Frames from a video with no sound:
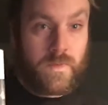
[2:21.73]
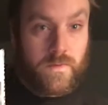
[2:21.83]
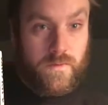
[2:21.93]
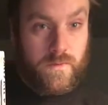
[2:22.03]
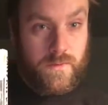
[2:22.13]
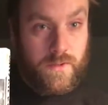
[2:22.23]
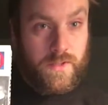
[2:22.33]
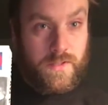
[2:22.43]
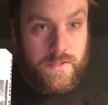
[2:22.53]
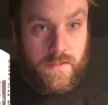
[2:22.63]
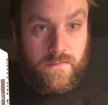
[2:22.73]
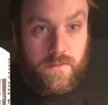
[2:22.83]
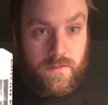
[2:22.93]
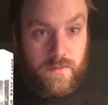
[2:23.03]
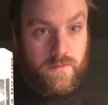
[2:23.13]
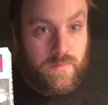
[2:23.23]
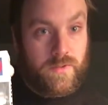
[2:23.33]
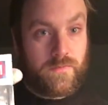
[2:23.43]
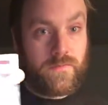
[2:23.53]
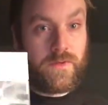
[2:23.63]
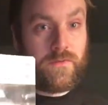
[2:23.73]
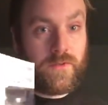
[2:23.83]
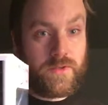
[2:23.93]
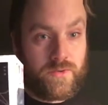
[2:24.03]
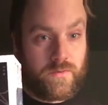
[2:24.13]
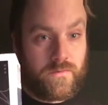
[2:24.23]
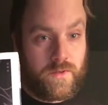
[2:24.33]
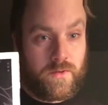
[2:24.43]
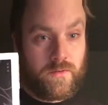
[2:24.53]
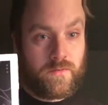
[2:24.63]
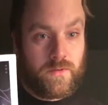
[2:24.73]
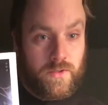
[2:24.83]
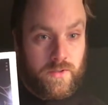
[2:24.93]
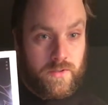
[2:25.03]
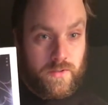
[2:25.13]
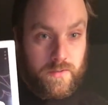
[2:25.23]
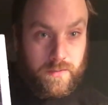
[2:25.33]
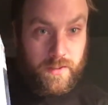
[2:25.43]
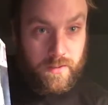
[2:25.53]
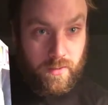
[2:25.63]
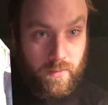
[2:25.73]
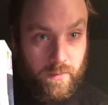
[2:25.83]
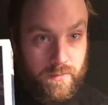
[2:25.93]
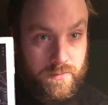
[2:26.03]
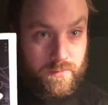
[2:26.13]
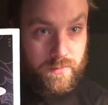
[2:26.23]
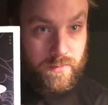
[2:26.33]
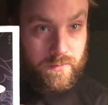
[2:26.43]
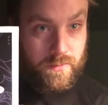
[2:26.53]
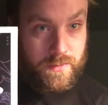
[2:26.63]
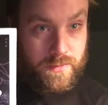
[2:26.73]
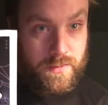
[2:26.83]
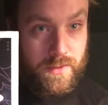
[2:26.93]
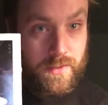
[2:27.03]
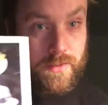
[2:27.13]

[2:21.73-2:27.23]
So there you guys have it. This will be a very very short video that artwork is really cool on the side.